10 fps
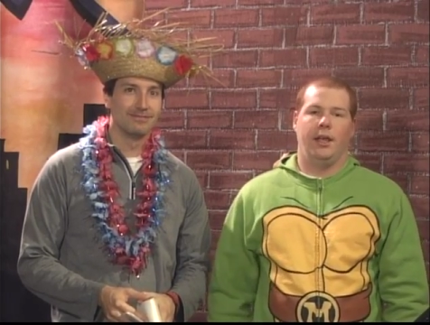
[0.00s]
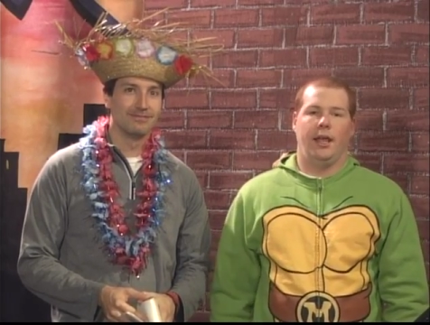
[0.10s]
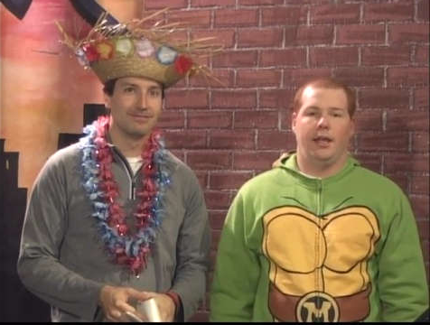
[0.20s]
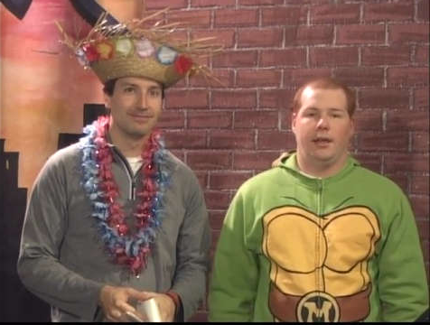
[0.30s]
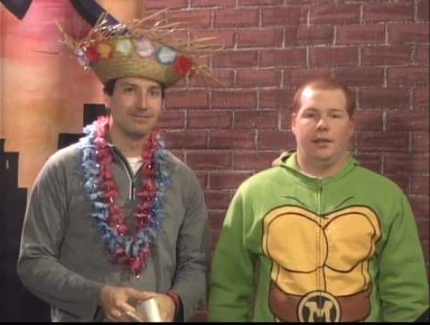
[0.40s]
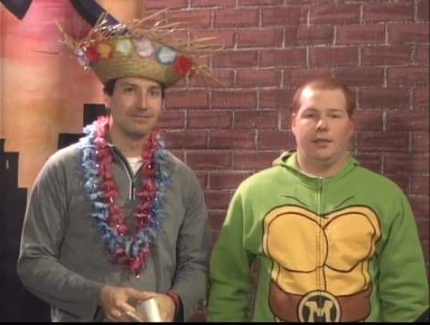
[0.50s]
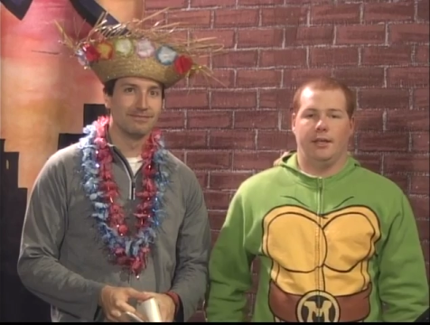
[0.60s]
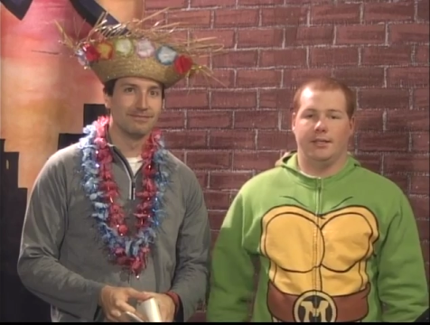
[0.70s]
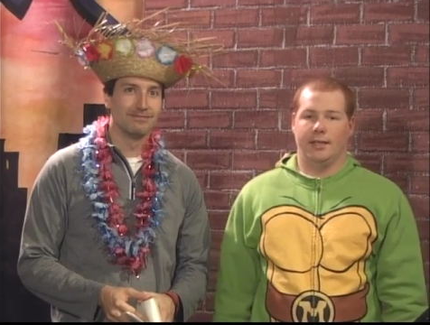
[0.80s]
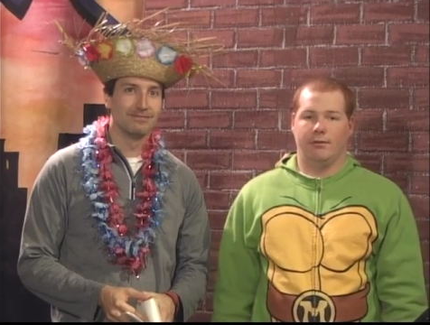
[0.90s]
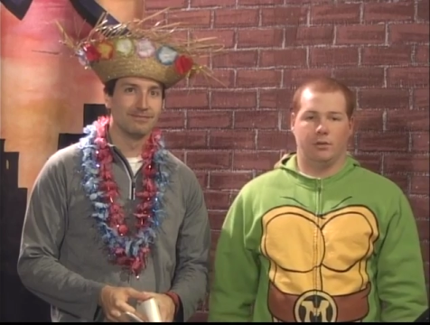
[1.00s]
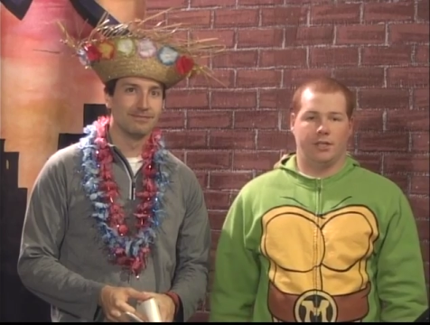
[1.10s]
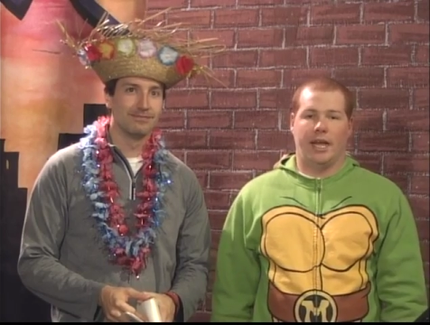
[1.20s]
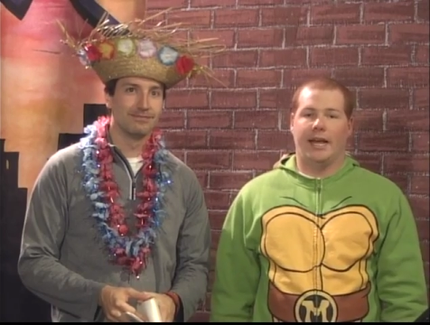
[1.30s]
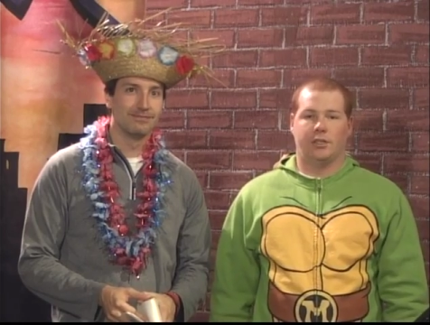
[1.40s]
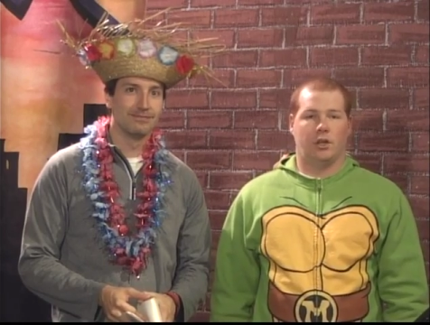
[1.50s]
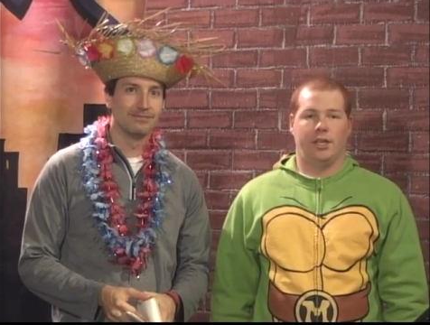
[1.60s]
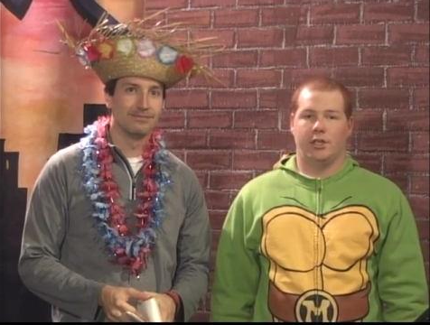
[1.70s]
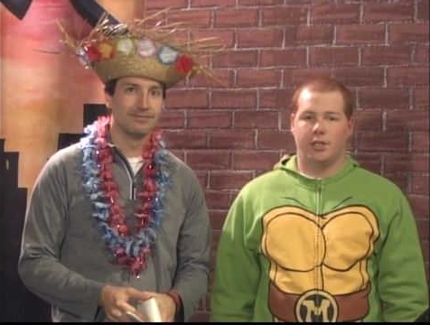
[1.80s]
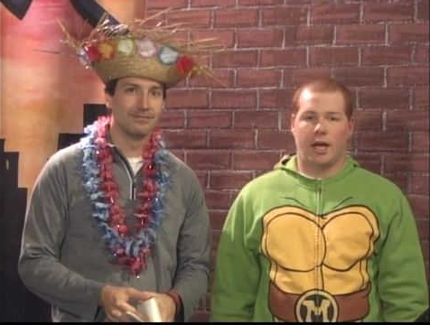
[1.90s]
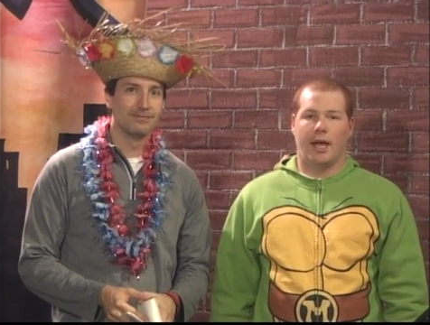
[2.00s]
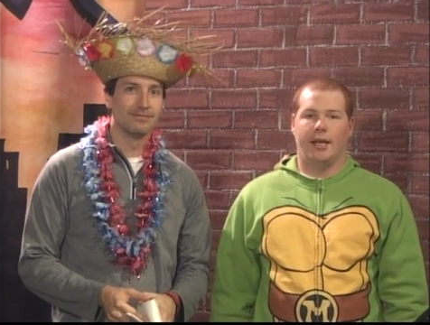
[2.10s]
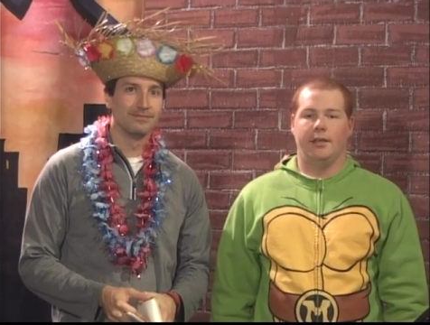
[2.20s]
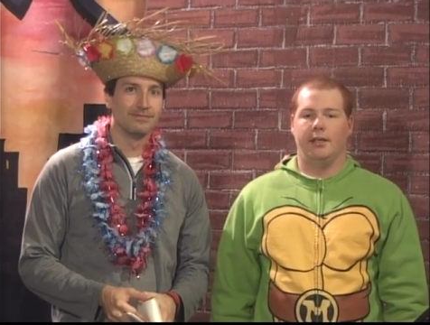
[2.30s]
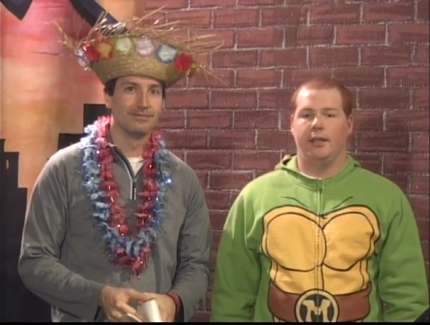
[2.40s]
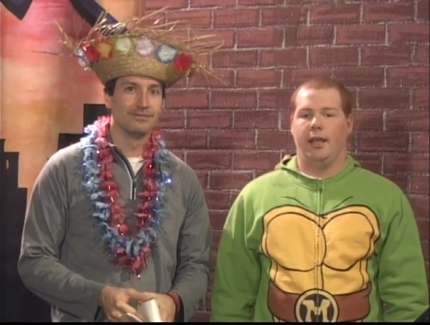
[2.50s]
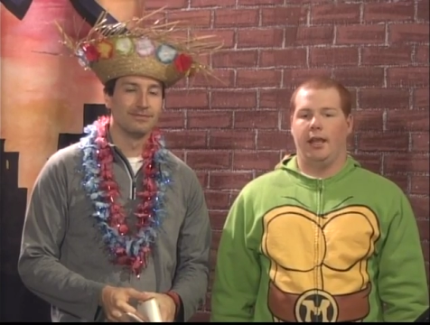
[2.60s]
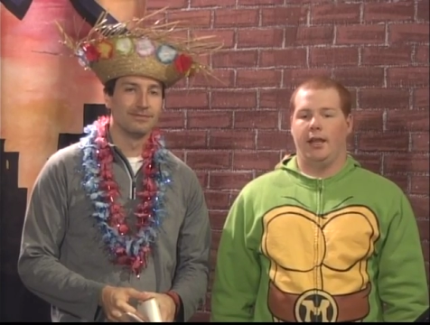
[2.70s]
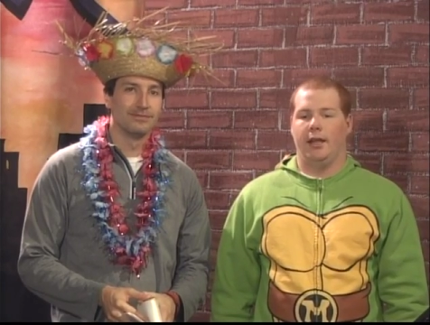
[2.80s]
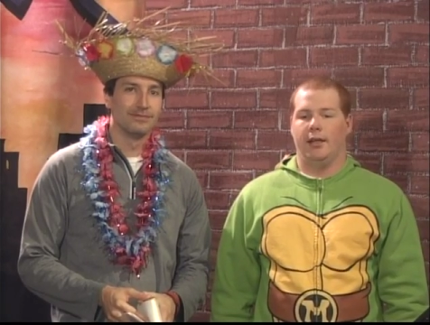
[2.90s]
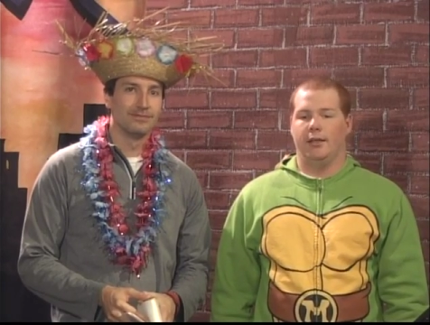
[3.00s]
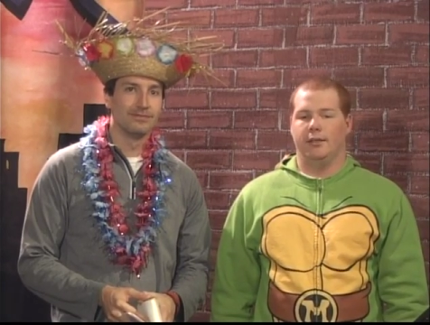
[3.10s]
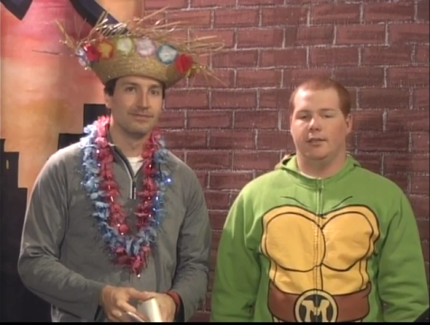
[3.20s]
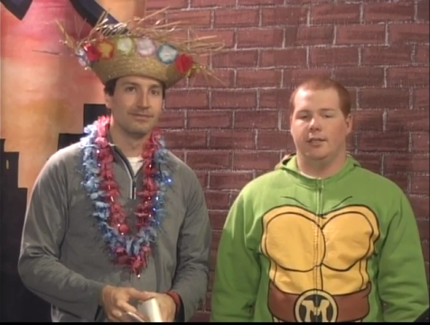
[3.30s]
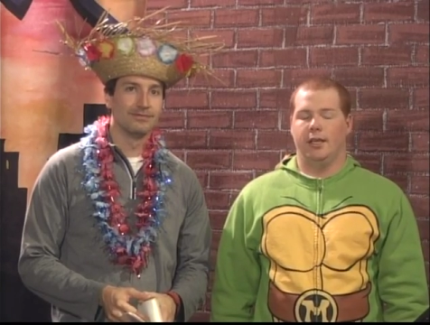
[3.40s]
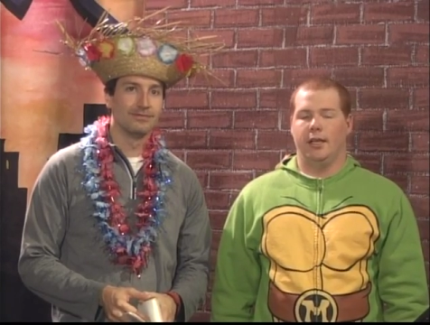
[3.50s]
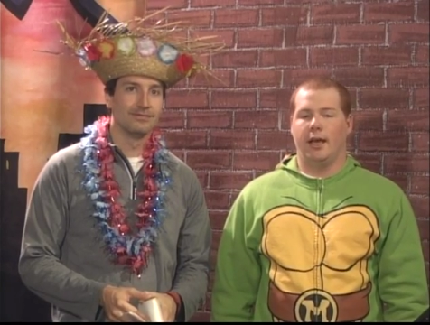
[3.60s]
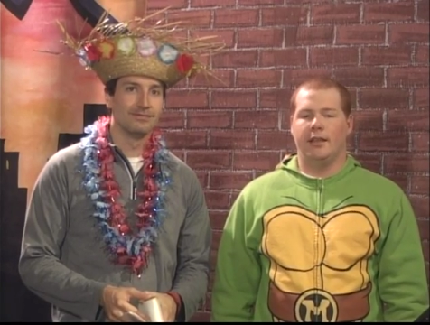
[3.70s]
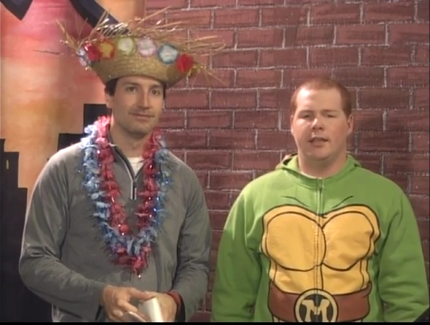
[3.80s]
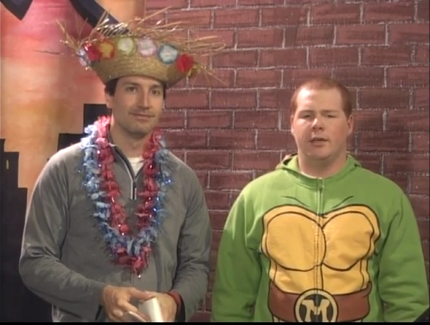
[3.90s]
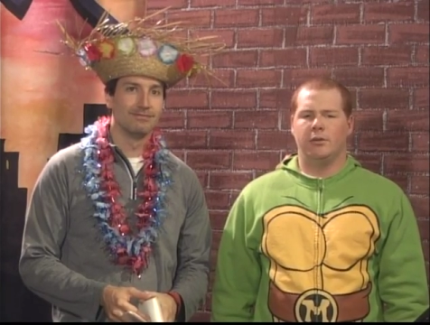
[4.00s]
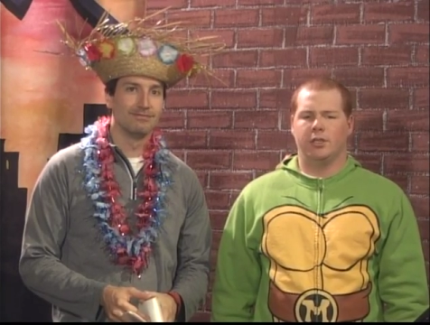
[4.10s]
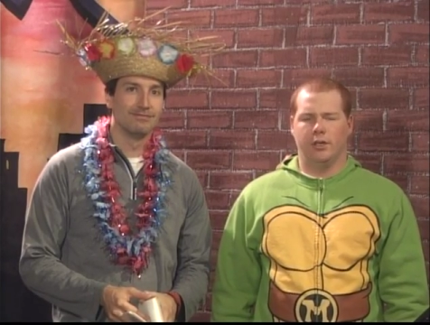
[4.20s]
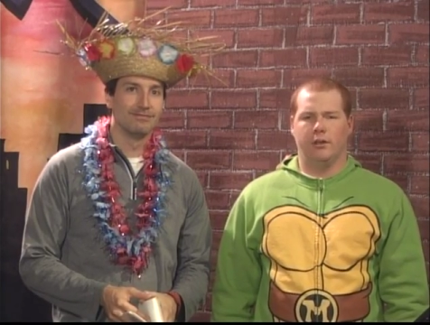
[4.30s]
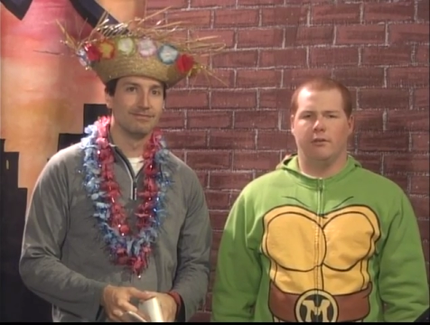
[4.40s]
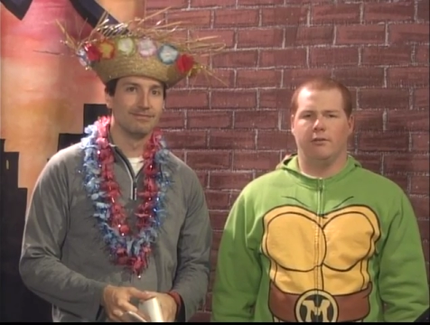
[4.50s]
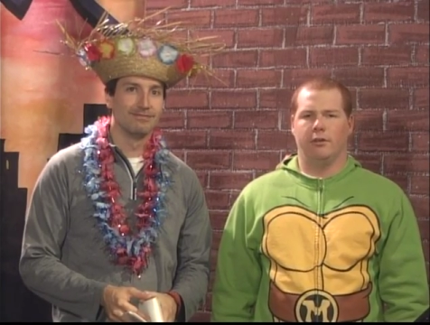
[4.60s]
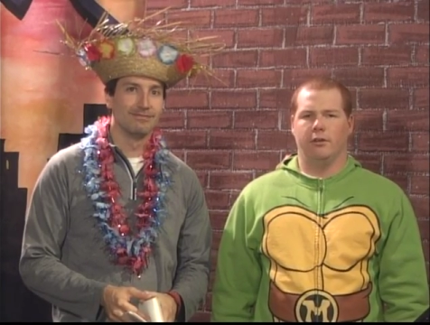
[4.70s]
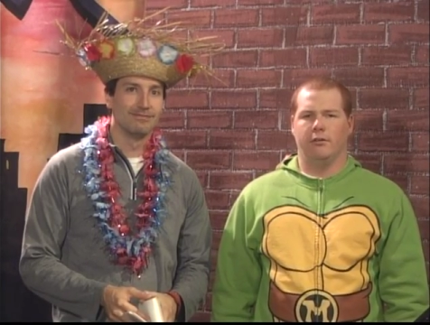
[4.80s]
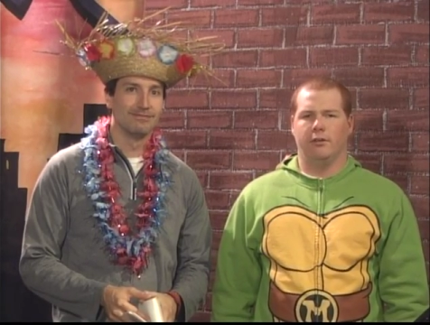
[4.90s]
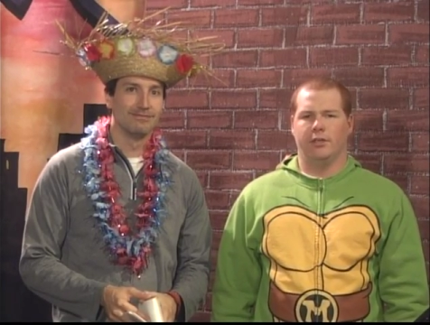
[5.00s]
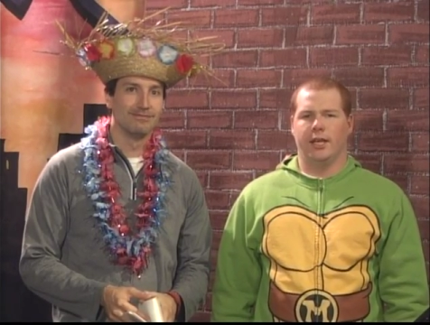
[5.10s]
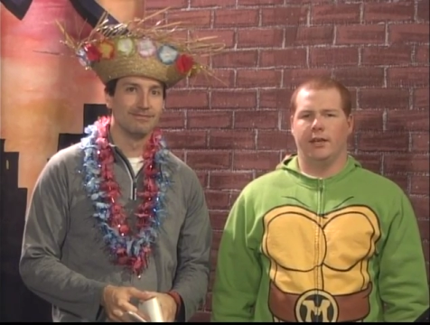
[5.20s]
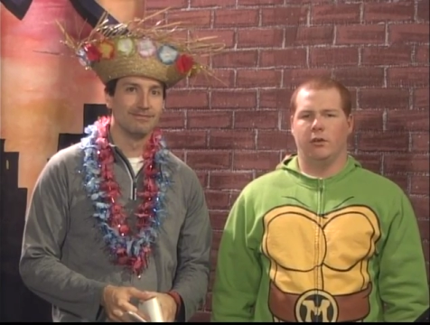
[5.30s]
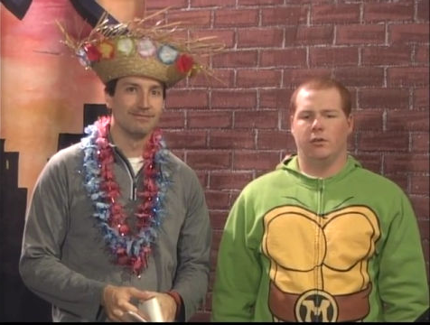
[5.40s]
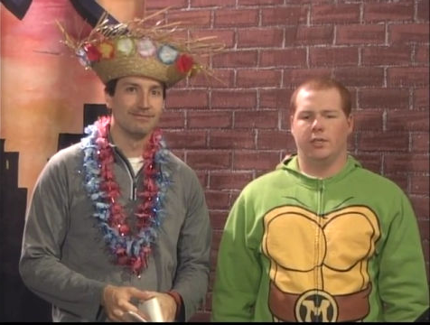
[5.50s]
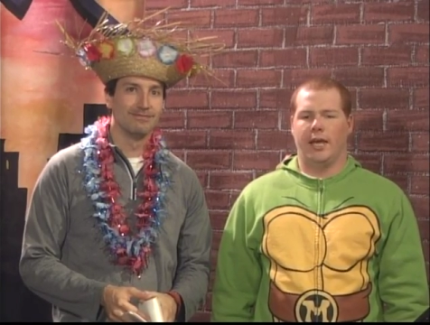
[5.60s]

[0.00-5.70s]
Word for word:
Speaker 1: and get several sacks on each side and it, I think it was good for for Sentinel to